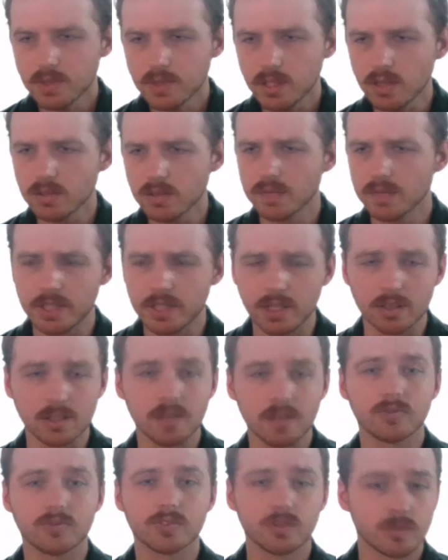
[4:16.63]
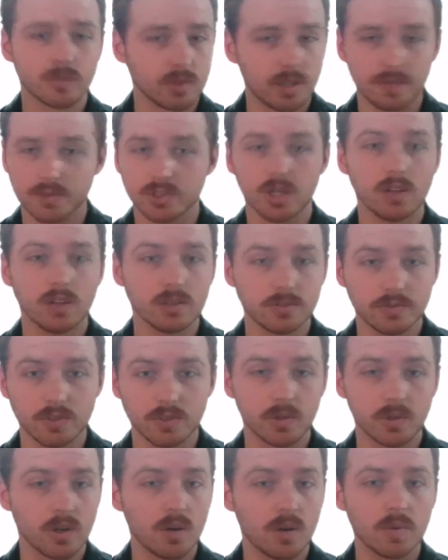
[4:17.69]
Loved it here. We loved Charlottesville.
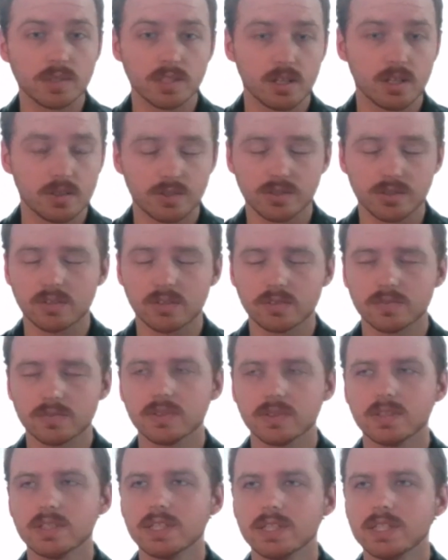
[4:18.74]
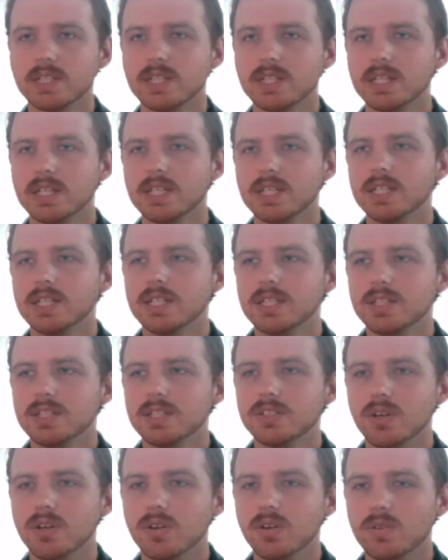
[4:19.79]
We were always out in Charlottesville.
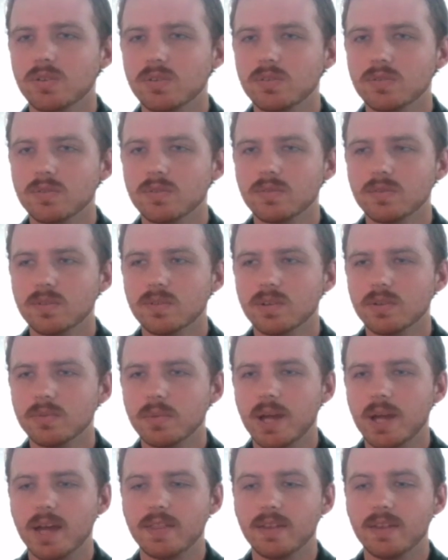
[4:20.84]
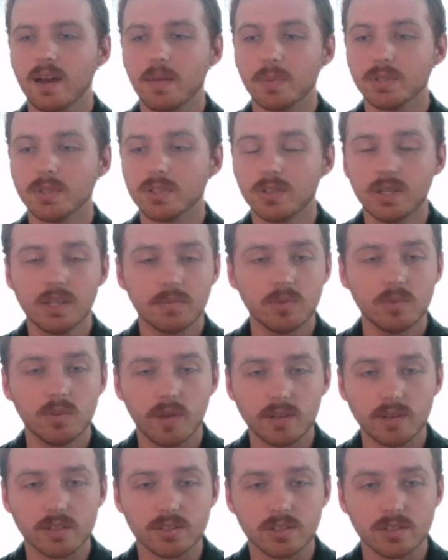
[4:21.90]
So we had the opportunity to move
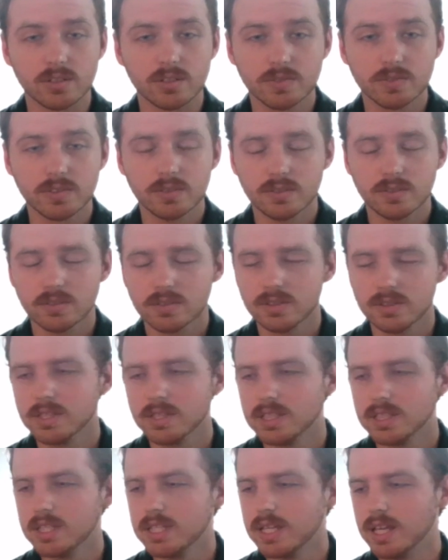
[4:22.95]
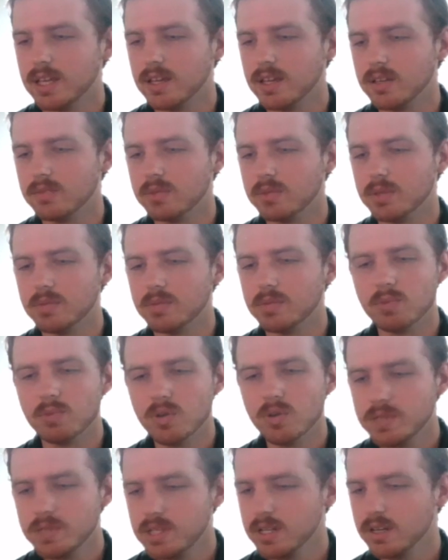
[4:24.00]
out to Charlottesville. And we
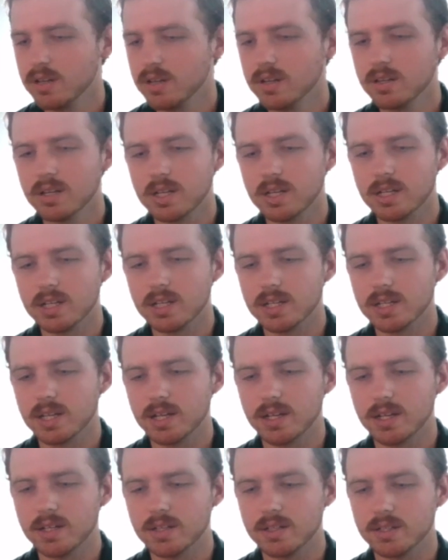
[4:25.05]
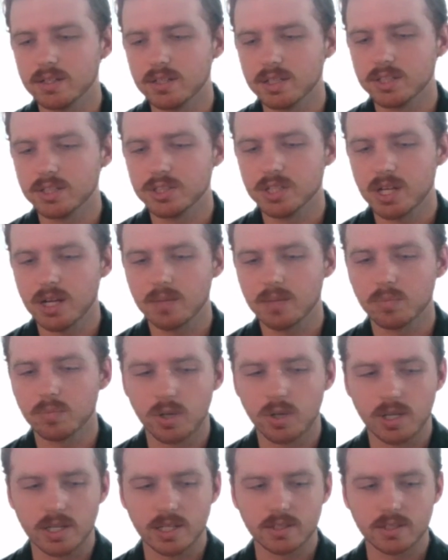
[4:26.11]
moved here. I got a job
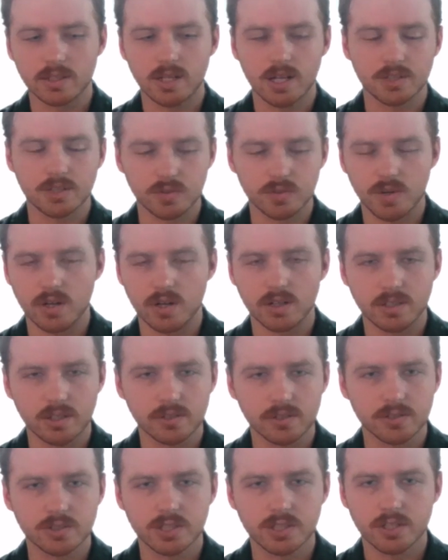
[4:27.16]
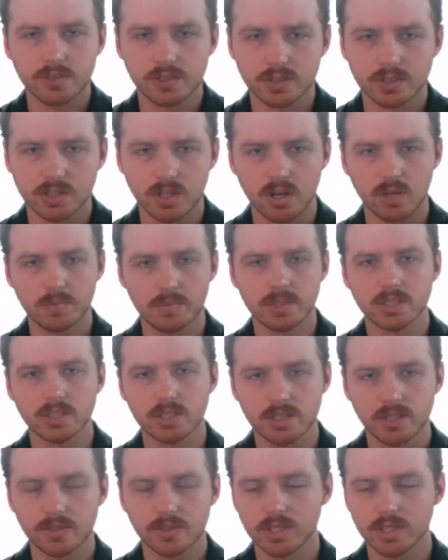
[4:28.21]
working at the National Ground Intelligence Center. So it's the Army's
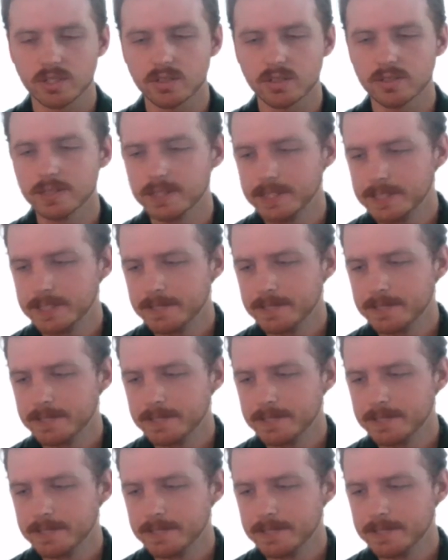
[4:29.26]
Intel Center.